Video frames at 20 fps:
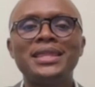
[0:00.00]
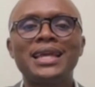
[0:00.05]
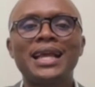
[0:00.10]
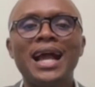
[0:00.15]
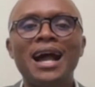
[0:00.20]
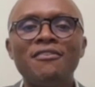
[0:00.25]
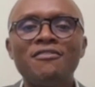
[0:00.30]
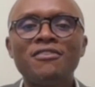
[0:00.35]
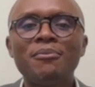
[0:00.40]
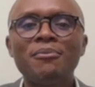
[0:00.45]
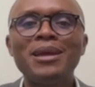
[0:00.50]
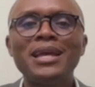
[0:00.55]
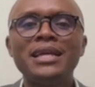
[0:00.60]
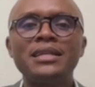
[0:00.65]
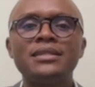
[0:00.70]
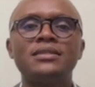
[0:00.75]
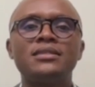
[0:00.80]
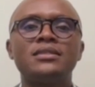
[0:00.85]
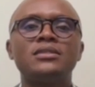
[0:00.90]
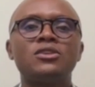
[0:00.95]

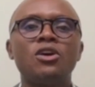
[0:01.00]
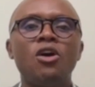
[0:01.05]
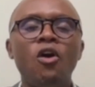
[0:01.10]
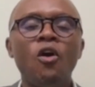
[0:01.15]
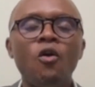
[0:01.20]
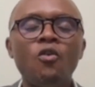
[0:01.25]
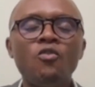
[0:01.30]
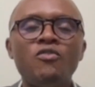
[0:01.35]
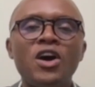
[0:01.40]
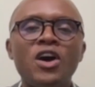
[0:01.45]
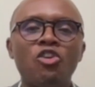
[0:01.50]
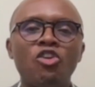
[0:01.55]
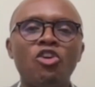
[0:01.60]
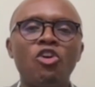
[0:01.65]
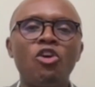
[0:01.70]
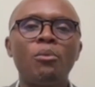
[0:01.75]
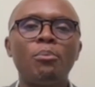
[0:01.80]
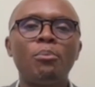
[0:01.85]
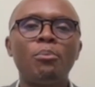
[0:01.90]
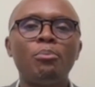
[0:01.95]
government's
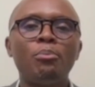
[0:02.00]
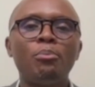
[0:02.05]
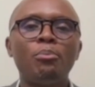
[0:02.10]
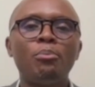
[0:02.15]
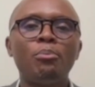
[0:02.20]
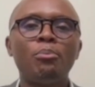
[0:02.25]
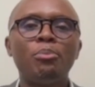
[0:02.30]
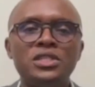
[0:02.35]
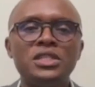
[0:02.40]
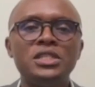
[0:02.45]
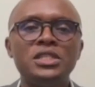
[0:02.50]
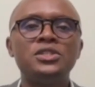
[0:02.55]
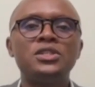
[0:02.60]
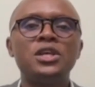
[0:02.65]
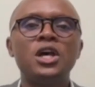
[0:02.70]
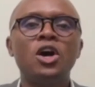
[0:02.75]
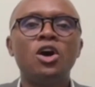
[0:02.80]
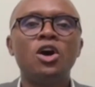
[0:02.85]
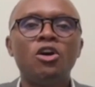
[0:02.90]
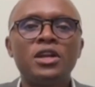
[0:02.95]
overall policies
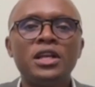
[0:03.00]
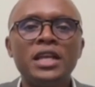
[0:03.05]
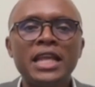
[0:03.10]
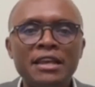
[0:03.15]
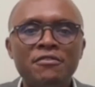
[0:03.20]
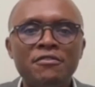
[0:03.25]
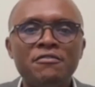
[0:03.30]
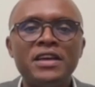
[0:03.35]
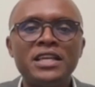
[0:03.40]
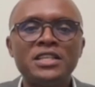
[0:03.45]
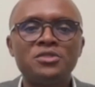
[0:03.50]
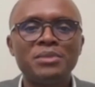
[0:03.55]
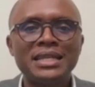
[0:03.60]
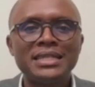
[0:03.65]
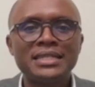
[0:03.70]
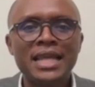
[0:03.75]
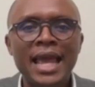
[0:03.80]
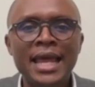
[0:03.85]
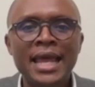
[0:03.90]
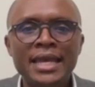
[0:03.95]
on
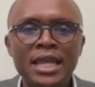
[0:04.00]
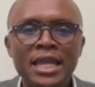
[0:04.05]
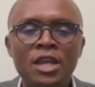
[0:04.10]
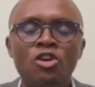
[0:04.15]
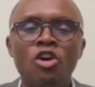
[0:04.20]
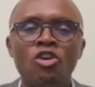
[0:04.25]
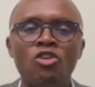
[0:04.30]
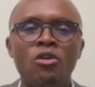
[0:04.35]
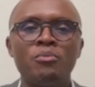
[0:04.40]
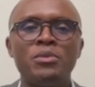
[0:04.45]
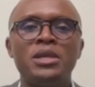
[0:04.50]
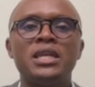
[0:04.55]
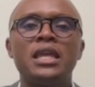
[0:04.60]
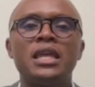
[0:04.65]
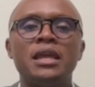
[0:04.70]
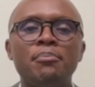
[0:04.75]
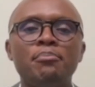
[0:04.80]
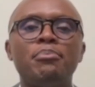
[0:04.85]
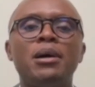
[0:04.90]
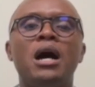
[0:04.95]
investment and
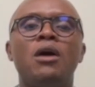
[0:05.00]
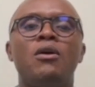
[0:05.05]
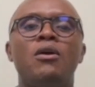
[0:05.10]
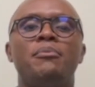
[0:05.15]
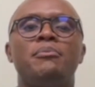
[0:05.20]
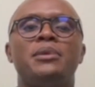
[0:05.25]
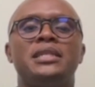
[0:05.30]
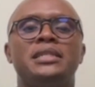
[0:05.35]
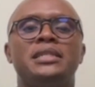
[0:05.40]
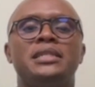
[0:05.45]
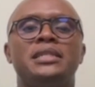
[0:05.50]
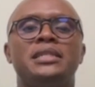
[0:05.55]
economic empowerment.